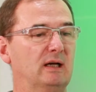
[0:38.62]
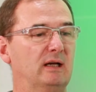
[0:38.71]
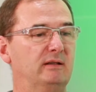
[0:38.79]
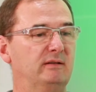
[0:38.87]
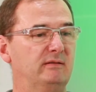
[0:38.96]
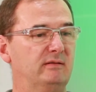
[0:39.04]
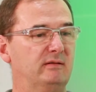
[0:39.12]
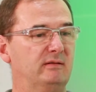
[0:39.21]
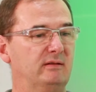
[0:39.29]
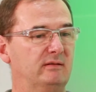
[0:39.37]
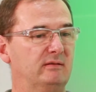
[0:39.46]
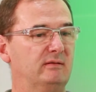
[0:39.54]
And
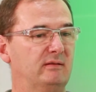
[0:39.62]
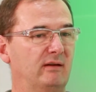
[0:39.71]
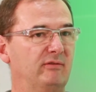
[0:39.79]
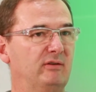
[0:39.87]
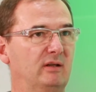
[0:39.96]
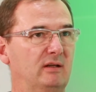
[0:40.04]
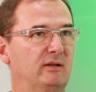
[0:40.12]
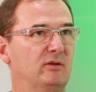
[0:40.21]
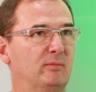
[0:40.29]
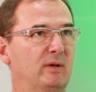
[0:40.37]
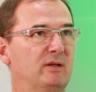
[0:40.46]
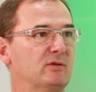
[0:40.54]
this is definitely
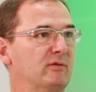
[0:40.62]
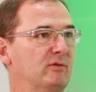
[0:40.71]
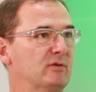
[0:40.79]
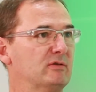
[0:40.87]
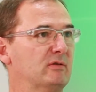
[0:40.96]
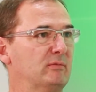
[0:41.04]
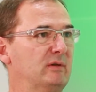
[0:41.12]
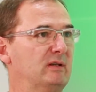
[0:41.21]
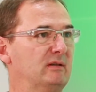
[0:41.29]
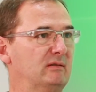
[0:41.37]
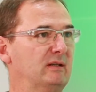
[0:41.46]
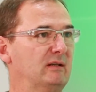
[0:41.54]
the major version we
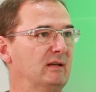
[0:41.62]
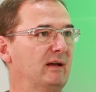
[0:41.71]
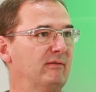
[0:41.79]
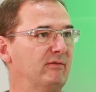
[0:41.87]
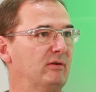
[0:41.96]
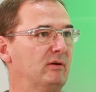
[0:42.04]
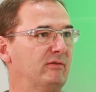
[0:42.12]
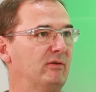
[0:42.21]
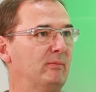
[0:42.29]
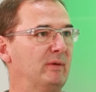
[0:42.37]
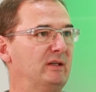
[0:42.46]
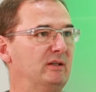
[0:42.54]
didn't have
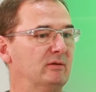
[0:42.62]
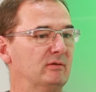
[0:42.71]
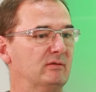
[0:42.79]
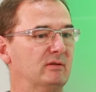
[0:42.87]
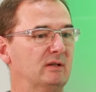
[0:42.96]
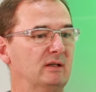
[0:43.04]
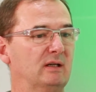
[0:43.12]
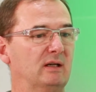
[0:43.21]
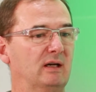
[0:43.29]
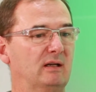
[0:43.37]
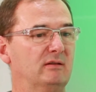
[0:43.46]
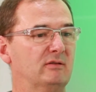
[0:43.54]
for many years.
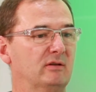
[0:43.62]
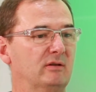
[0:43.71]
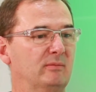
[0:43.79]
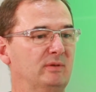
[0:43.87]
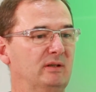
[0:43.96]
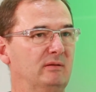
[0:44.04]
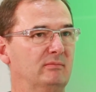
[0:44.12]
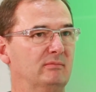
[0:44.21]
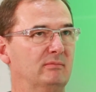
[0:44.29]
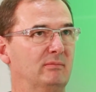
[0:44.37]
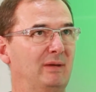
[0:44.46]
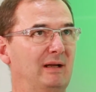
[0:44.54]
And it's going to be
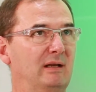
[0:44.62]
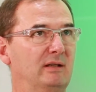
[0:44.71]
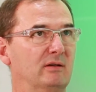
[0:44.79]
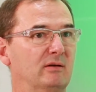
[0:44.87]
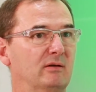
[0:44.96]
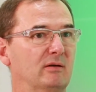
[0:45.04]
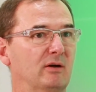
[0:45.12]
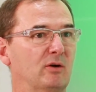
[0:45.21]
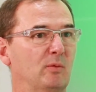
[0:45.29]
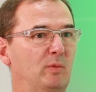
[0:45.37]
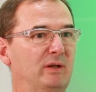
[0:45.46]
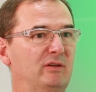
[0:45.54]
mainly a
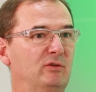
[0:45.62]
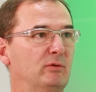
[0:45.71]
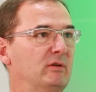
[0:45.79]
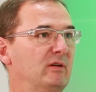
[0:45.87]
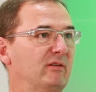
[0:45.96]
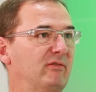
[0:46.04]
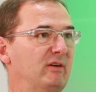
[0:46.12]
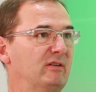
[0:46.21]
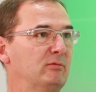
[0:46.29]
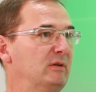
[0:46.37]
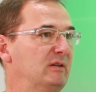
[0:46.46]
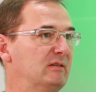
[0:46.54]
complete new
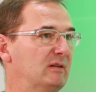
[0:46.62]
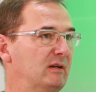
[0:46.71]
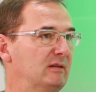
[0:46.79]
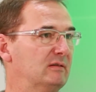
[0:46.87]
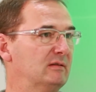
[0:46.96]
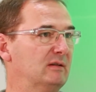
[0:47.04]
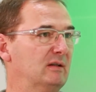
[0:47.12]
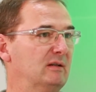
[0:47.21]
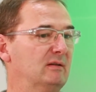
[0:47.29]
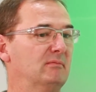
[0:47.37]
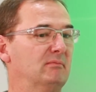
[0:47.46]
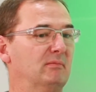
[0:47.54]
interface redesigned.
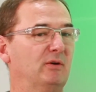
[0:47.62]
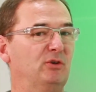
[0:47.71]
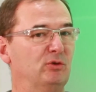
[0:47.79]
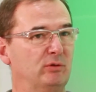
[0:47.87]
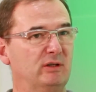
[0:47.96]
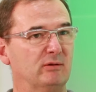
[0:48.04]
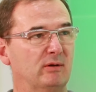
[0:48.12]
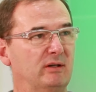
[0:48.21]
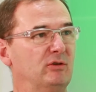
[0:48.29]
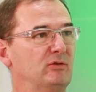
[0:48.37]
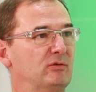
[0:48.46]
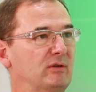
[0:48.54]
A new era
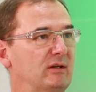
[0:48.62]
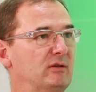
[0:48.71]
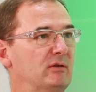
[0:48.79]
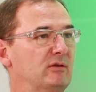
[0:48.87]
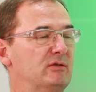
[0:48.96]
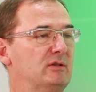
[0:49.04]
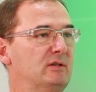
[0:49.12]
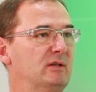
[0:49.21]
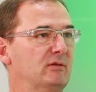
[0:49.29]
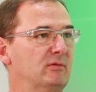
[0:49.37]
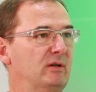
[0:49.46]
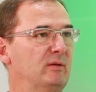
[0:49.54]
in a new technology
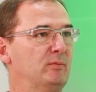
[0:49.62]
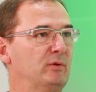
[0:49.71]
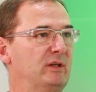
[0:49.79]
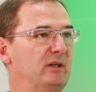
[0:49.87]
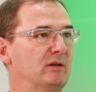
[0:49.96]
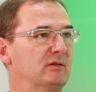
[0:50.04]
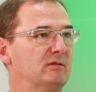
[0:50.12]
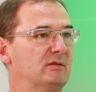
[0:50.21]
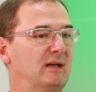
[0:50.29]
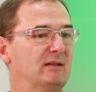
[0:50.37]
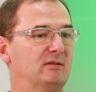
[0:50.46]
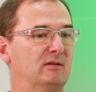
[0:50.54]
and really putting us
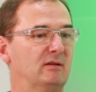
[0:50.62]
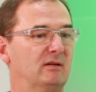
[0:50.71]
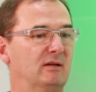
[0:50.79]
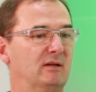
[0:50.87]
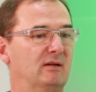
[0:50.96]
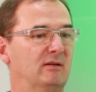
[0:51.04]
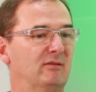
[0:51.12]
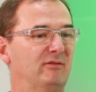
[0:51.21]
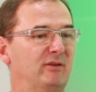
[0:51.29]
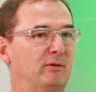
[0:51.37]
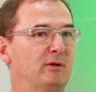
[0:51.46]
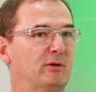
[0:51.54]
at a
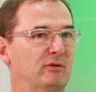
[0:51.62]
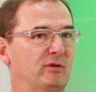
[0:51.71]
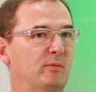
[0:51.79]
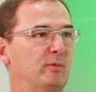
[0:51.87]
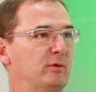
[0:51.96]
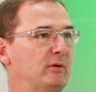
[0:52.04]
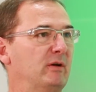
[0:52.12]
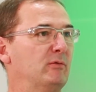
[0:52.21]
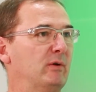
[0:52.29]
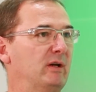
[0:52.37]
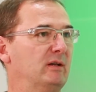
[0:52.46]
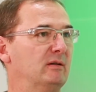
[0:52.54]
very contemporary
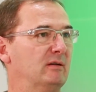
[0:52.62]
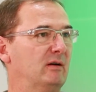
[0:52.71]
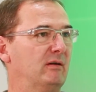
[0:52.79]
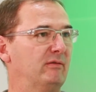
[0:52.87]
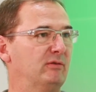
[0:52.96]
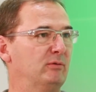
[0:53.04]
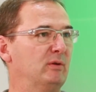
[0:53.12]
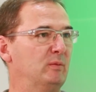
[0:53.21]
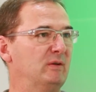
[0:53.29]
way of doing